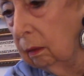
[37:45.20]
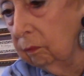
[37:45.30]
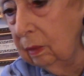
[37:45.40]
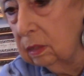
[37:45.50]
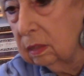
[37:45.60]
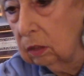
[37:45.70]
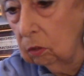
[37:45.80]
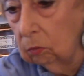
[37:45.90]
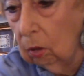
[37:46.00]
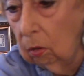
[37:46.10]
this
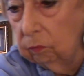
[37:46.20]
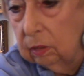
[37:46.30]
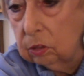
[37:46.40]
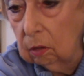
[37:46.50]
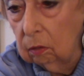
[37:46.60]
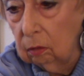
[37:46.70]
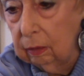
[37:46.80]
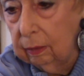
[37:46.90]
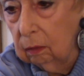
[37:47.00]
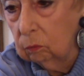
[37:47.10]
curl here